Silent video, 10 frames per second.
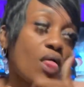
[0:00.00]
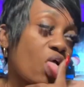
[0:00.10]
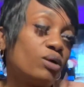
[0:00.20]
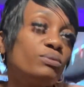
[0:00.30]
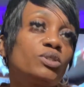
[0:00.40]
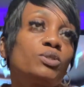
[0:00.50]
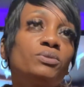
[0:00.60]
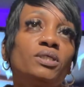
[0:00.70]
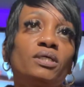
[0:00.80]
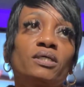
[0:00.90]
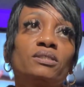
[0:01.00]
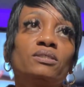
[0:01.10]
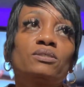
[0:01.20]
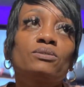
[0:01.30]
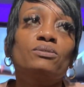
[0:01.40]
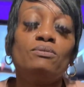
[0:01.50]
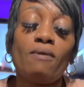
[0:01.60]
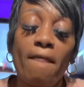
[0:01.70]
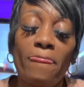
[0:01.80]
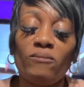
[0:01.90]
Could be 29 years old.
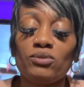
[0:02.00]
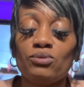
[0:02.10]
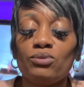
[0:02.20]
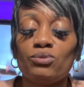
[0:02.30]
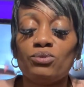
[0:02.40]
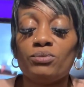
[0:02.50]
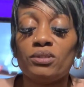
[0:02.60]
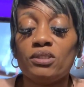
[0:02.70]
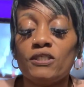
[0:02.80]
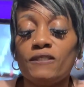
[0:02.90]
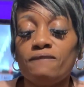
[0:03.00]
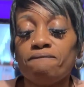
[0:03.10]
What's going on with Leo?